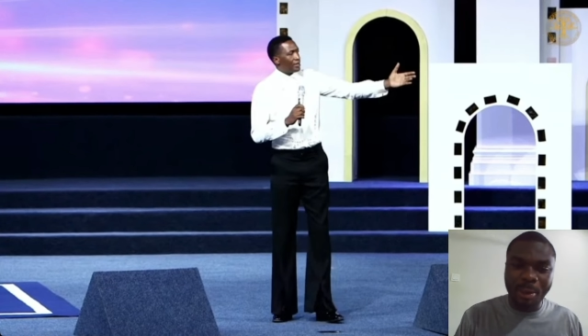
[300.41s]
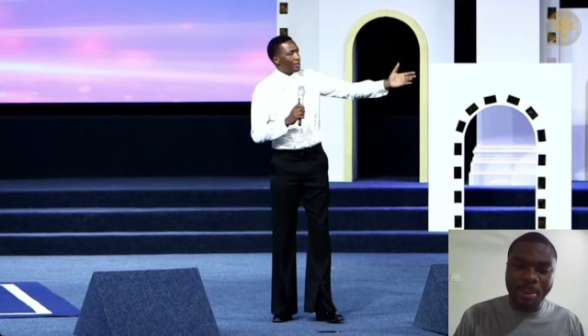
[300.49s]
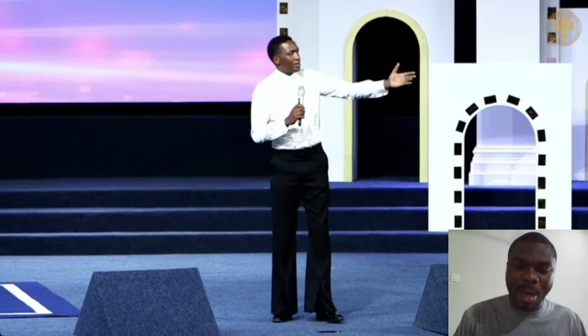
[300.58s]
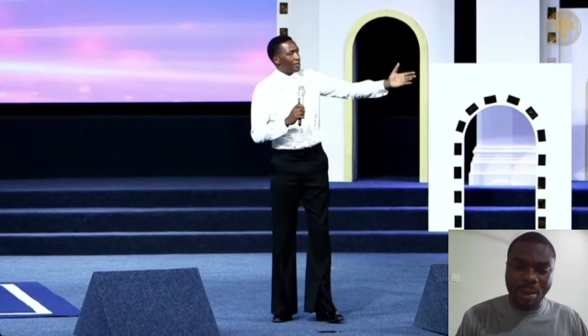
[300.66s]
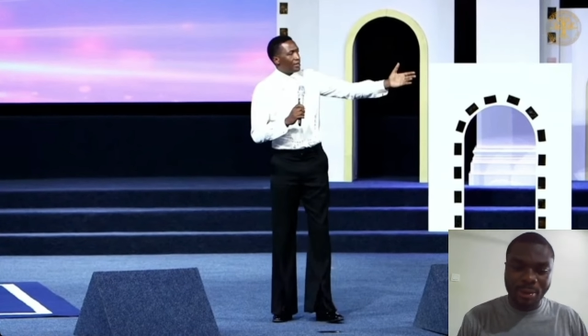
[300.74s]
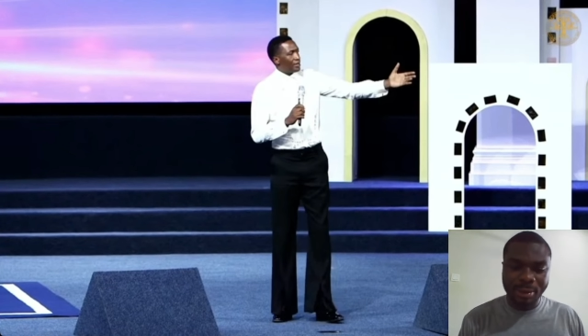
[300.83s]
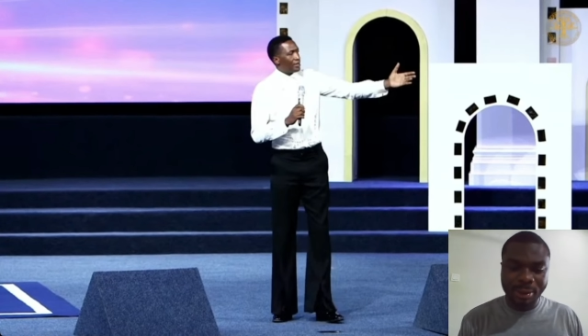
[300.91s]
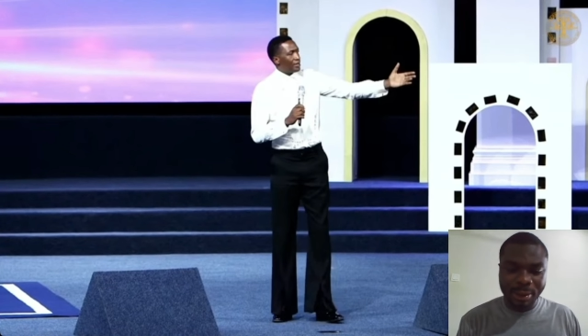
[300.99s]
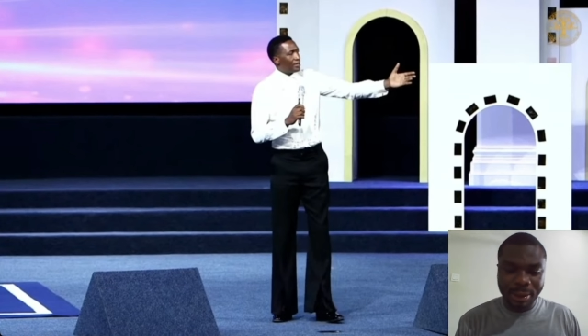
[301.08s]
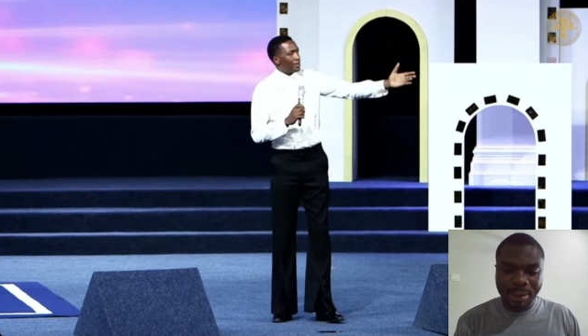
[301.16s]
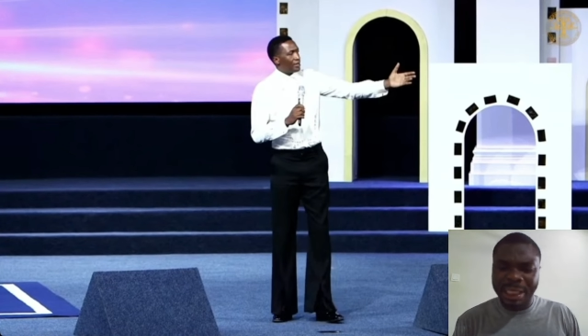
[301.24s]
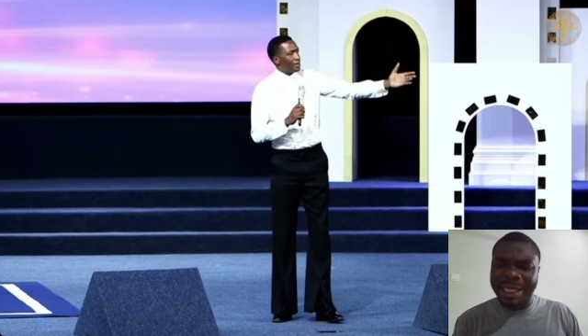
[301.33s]
about.
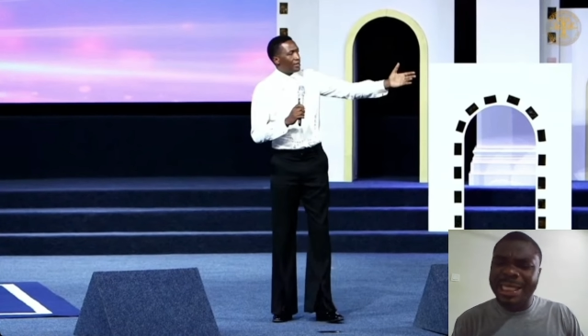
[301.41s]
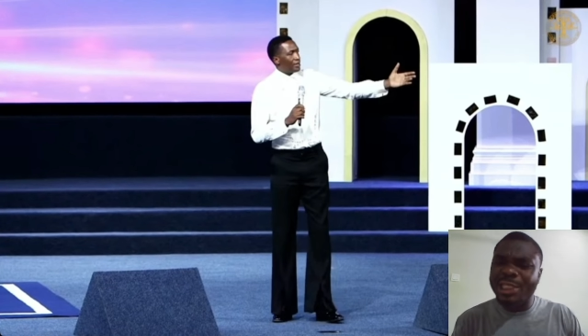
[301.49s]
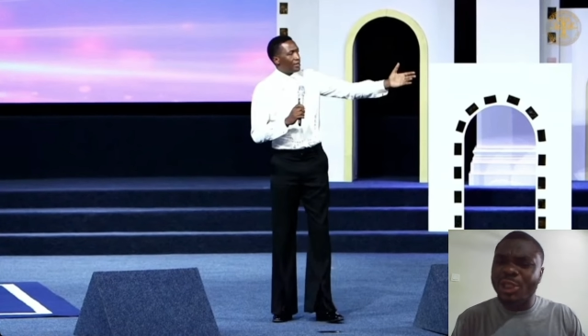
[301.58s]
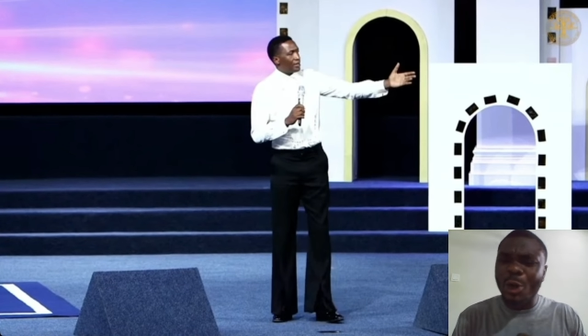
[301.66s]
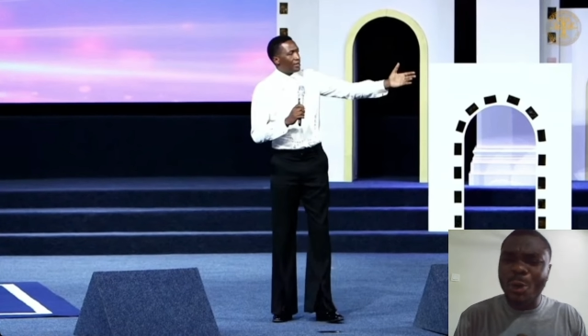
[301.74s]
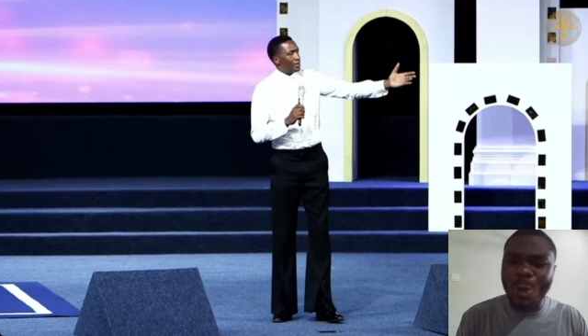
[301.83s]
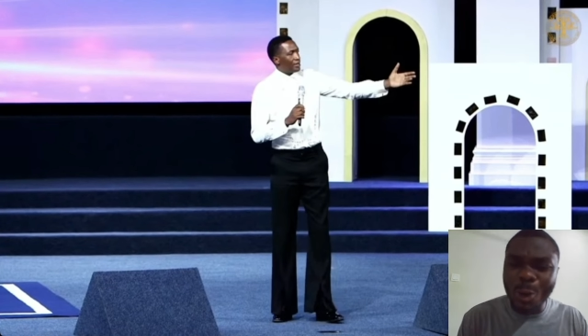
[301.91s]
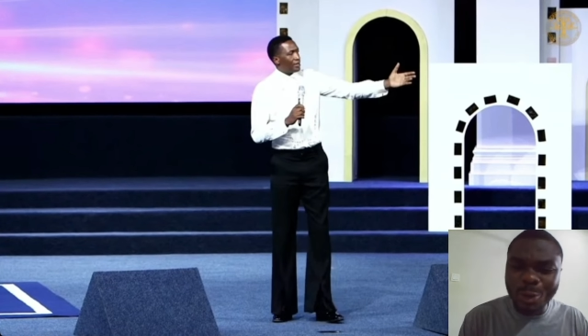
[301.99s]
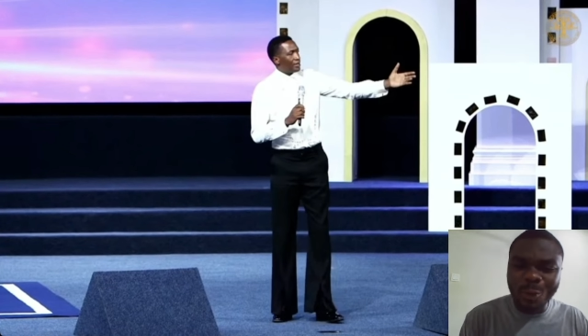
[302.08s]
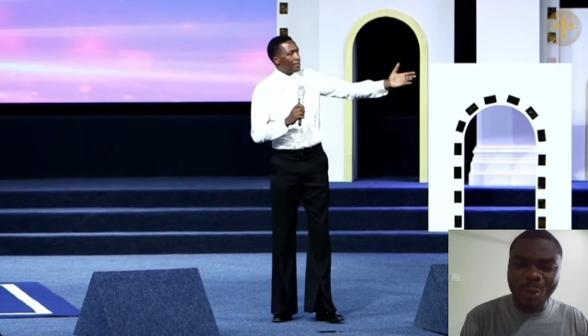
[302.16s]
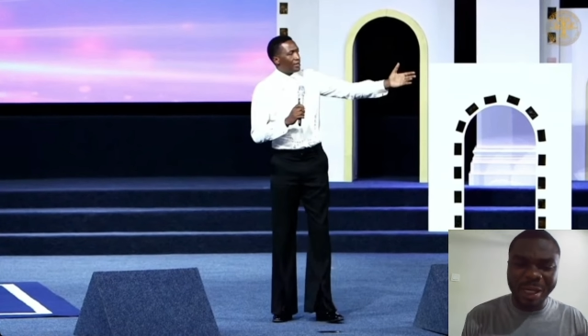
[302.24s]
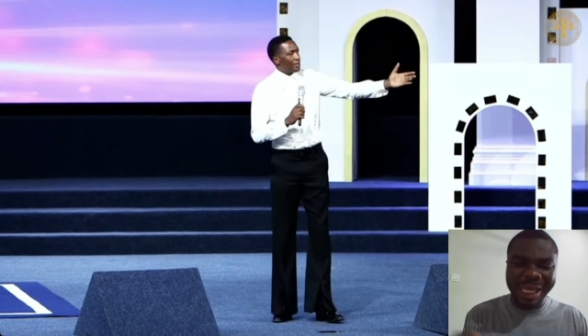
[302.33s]
He's so
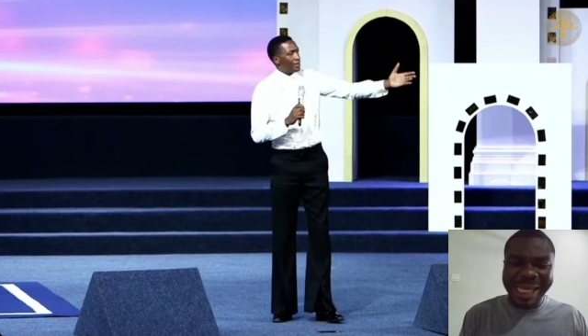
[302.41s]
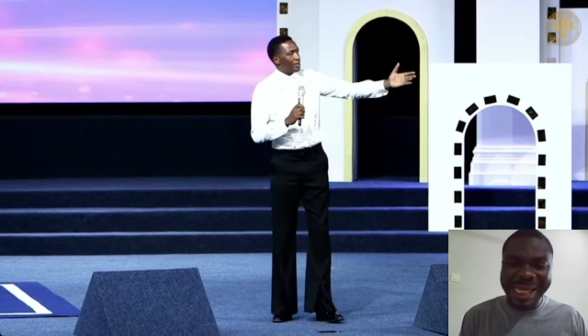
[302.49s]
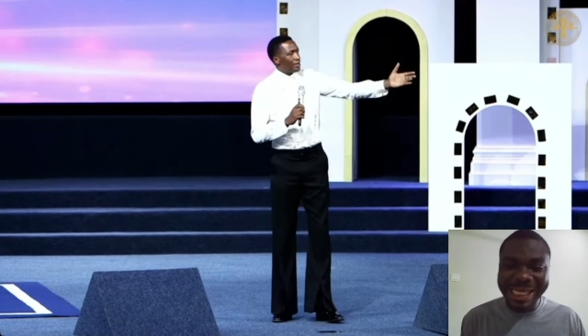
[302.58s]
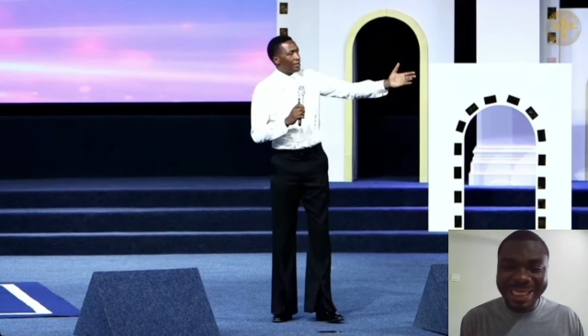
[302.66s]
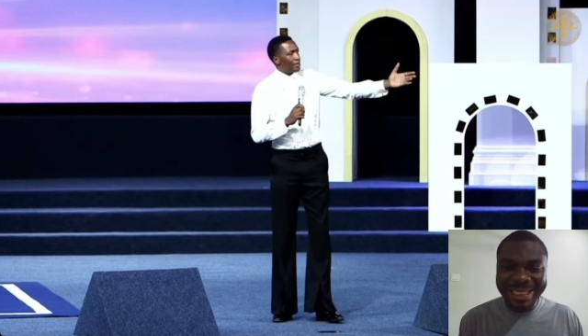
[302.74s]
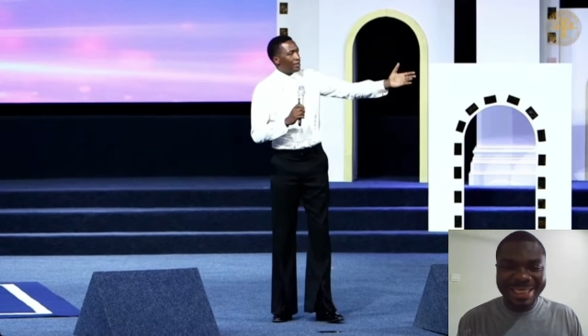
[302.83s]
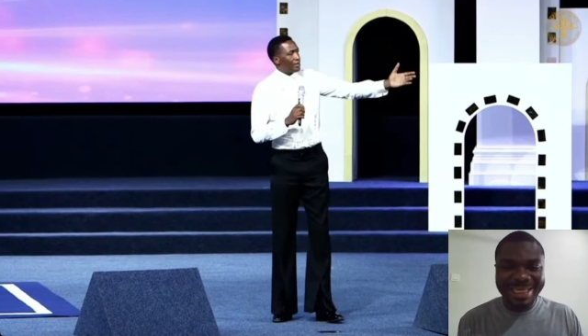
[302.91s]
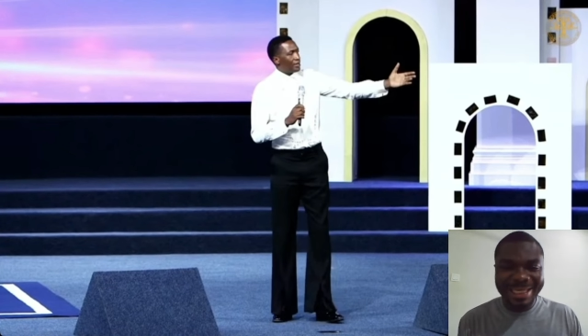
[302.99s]
good with healing.